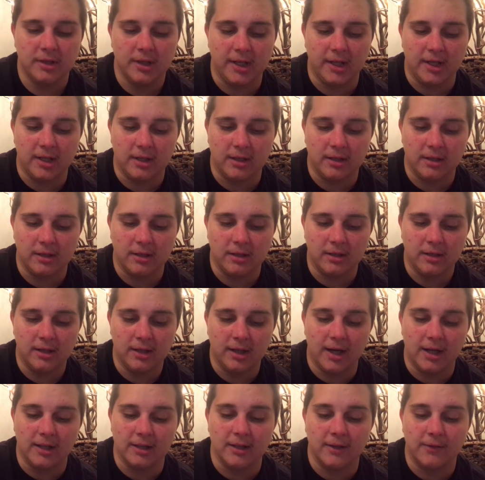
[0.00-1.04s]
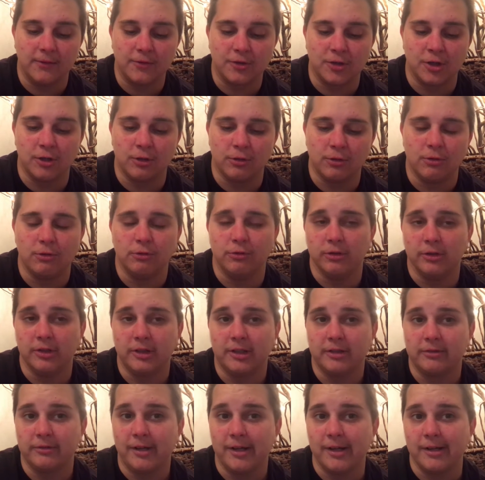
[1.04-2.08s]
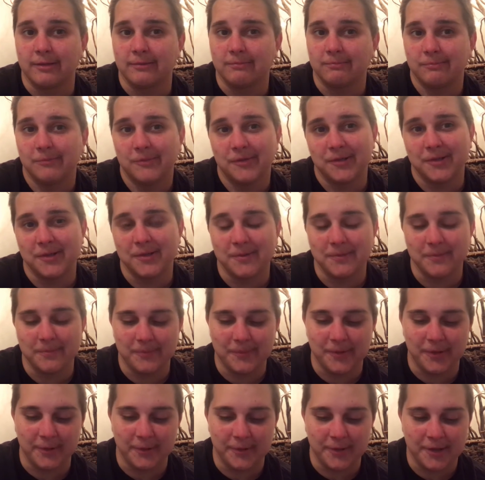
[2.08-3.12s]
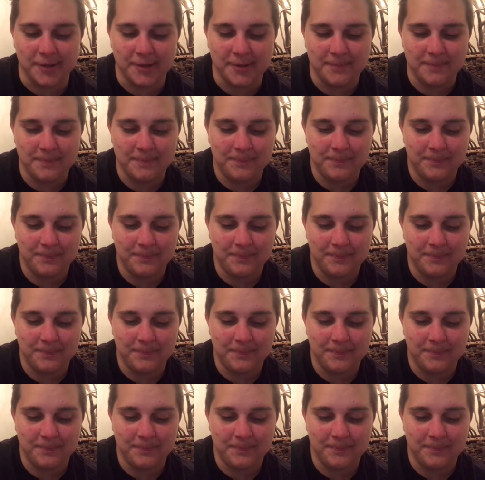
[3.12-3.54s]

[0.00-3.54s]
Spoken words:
and I love charcoal grilling and writing. So there you go.